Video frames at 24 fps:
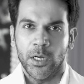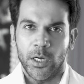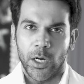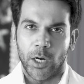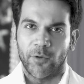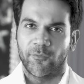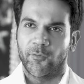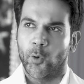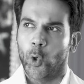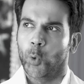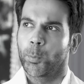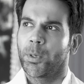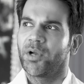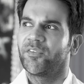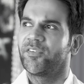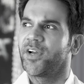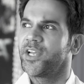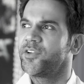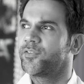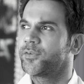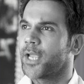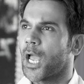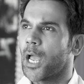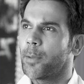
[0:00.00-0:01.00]
A
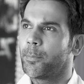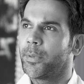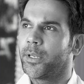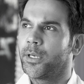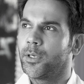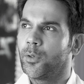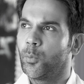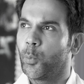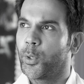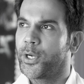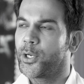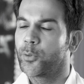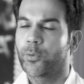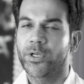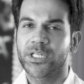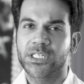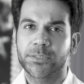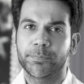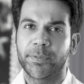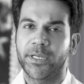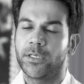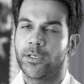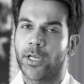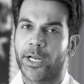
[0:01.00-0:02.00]
4x5 cabin where you can
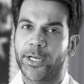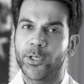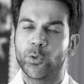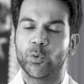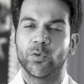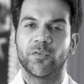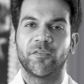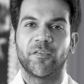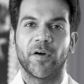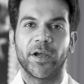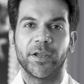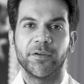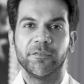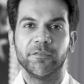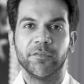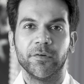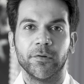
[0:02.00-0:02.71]
spend 9 to 5?